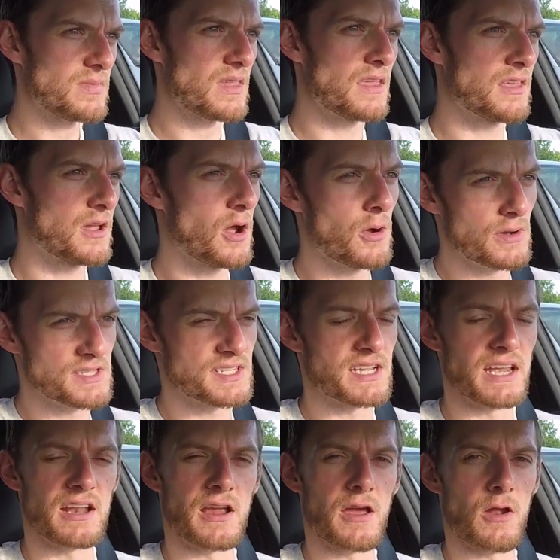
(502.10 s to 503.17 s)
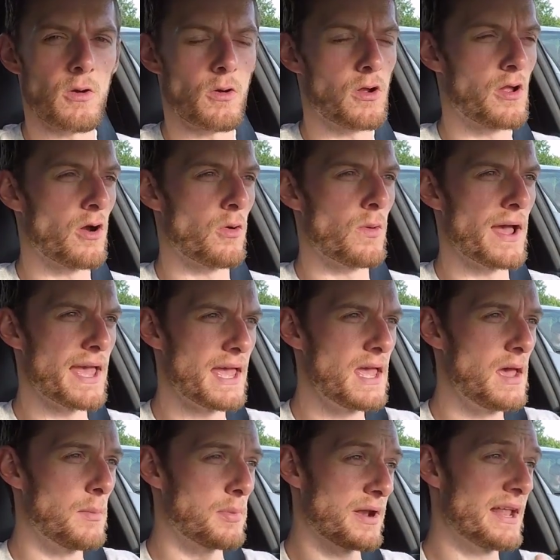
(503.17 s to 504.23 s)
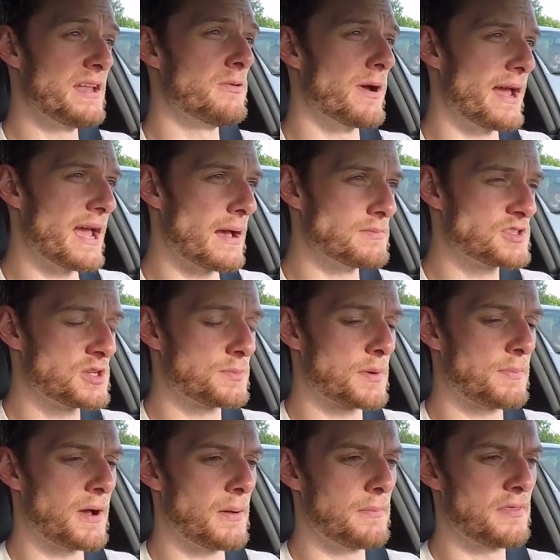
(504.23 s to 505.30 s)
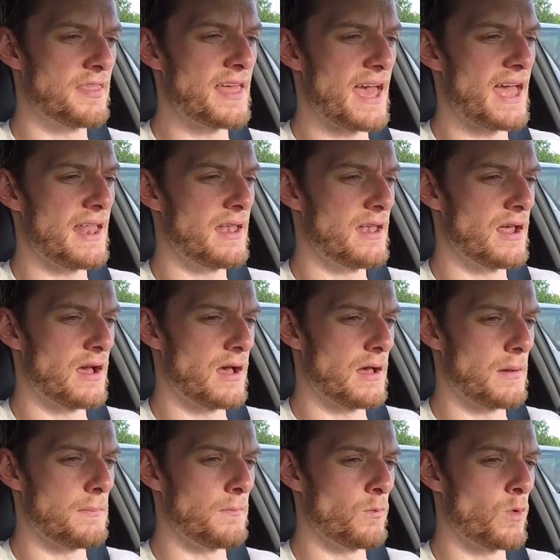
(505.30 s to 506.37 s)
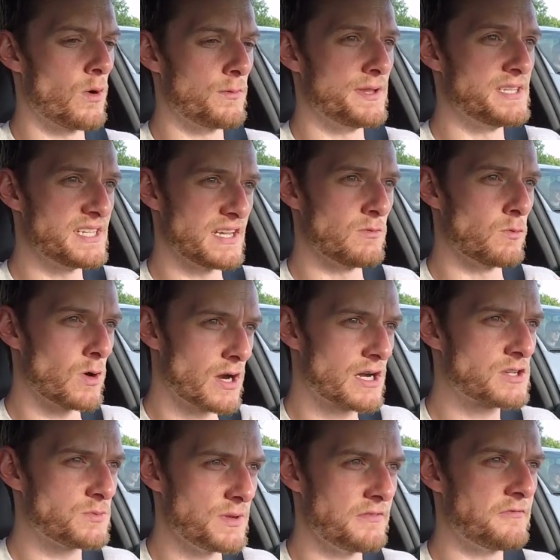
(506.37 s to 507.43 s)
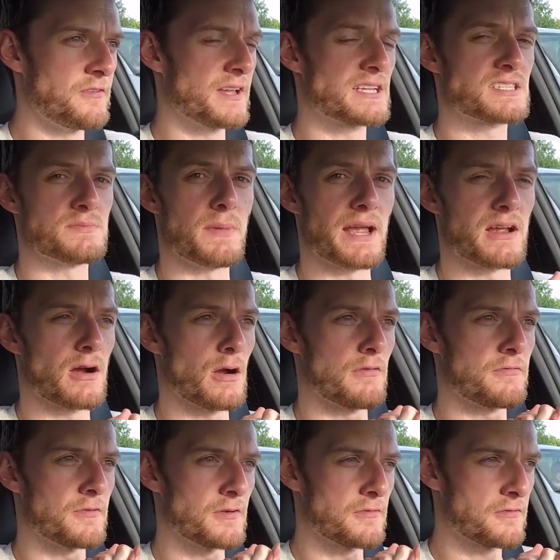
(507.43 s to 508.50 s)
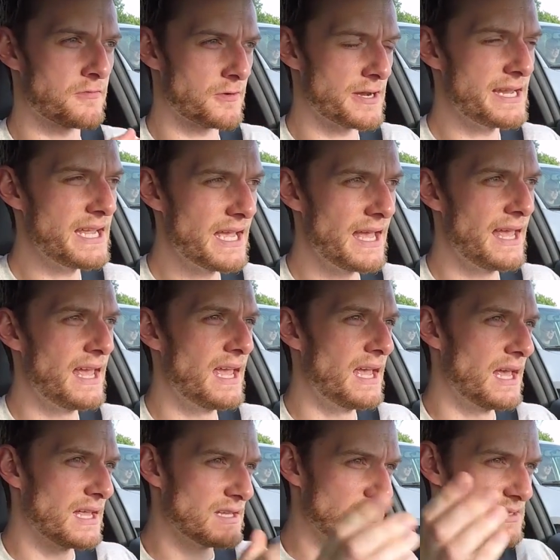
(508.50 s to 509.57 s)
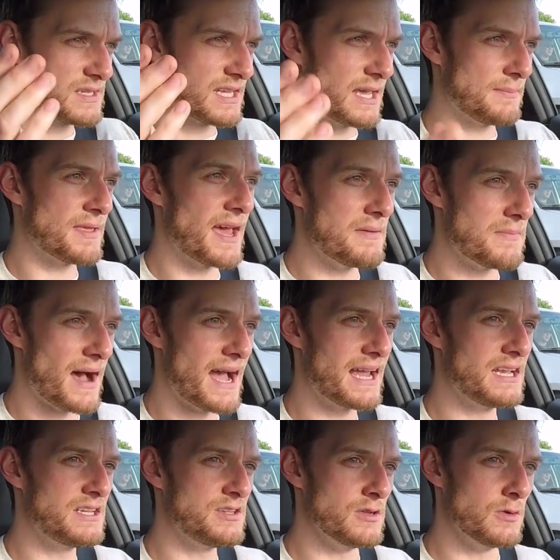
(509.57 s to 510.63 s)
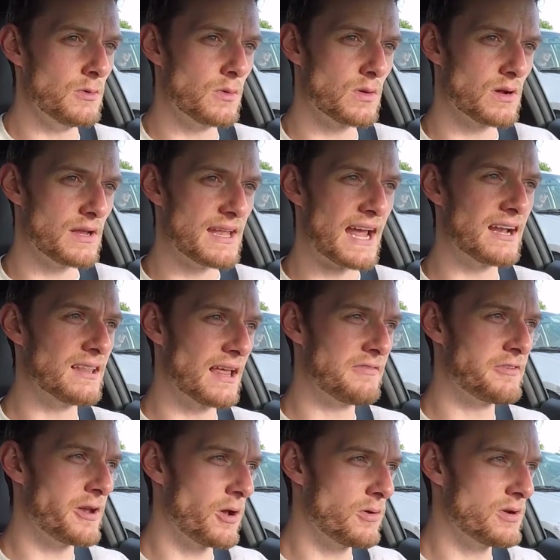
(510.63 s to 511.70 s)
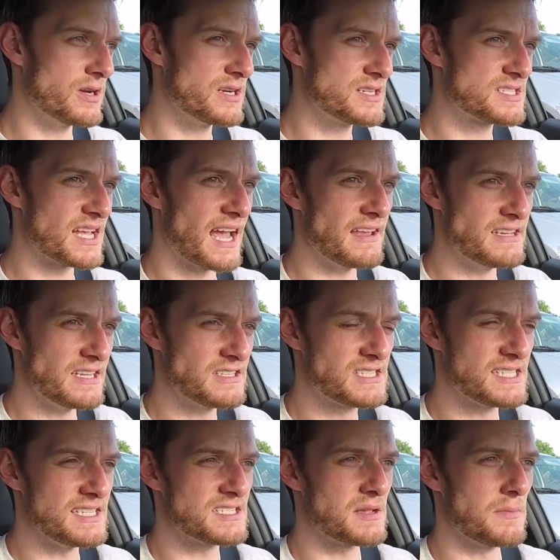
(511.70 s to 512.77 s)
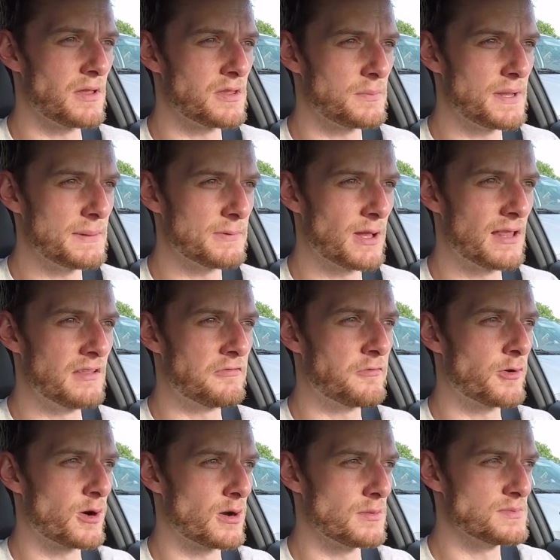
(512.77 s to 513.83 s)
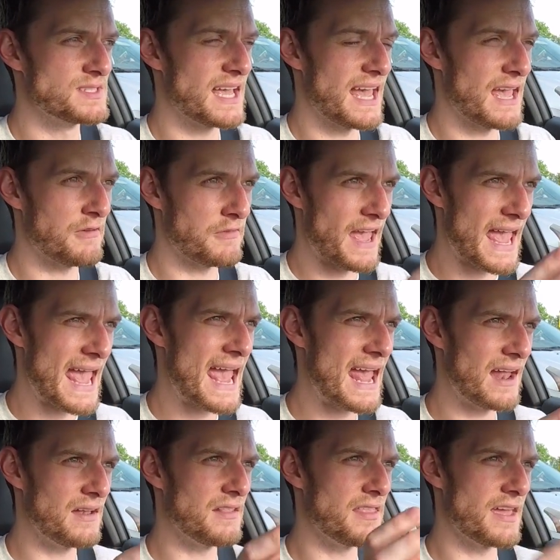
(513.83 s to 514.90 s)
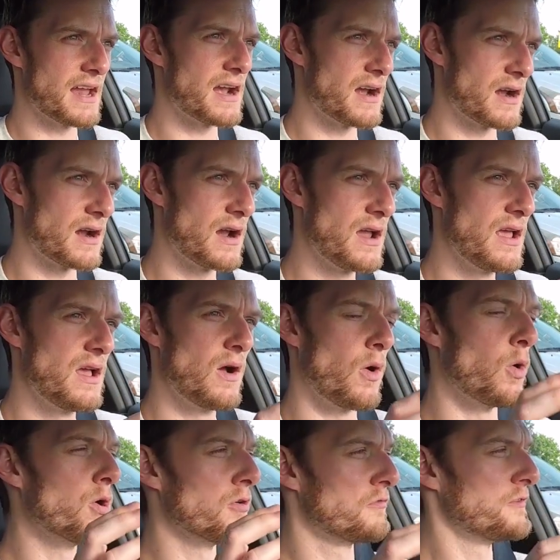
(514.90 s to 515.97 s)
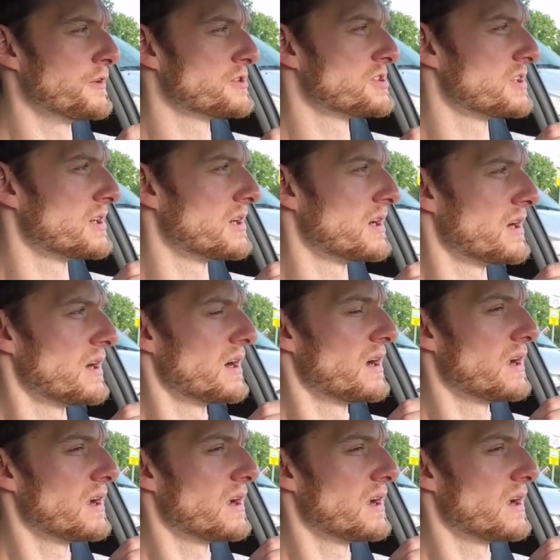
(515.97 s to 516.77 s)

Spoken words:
the code isn't gonna go away. But anyway, I'm super pumped that what we did worked. We fixed my car for free. Keep that in mind, you 911 owners. I did see some other people on the forums that have had their oil filter,